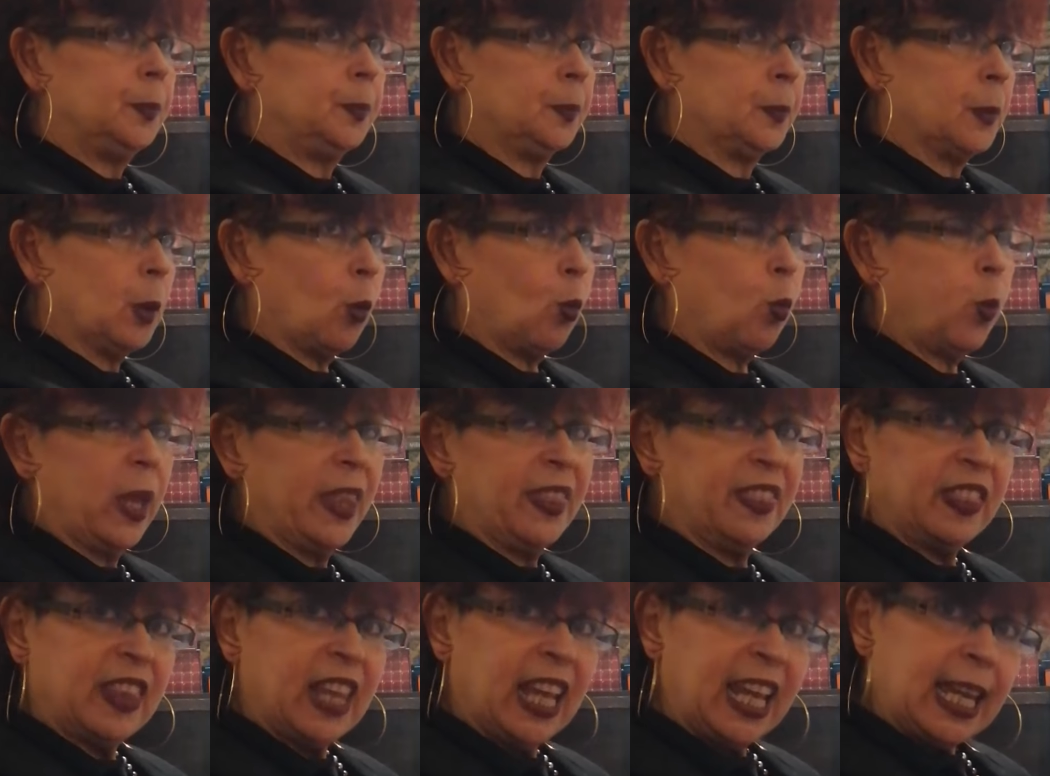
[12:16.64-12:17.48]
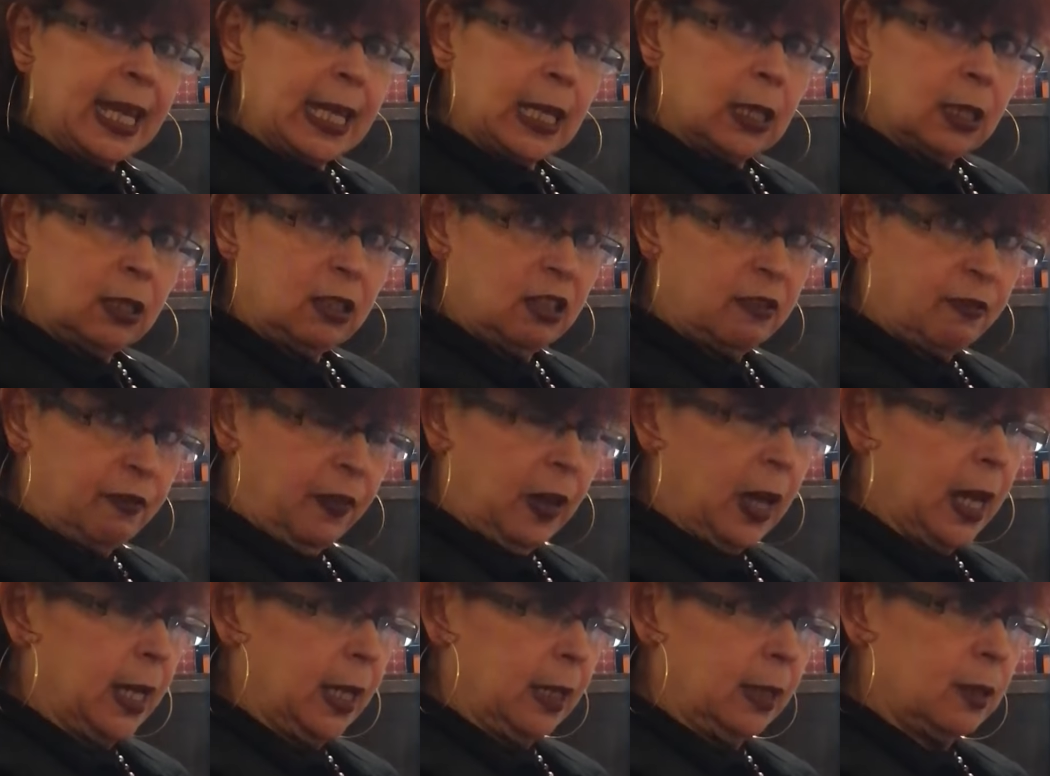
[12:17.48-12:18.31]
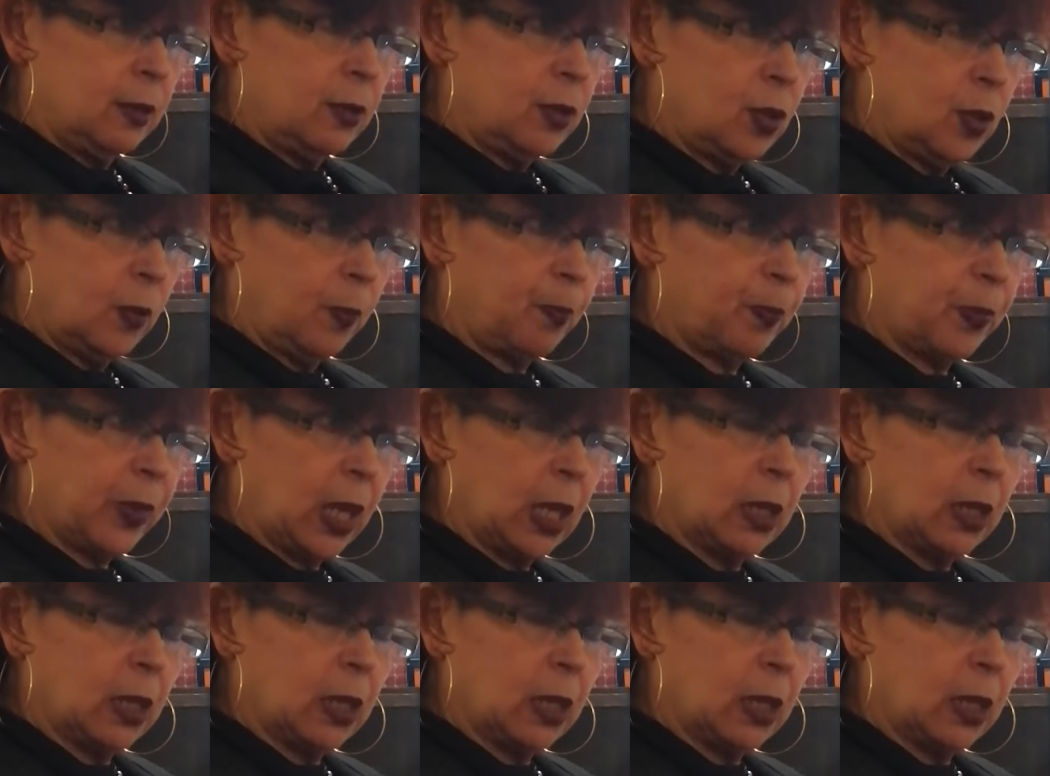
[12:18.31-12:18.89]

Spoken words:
When they defined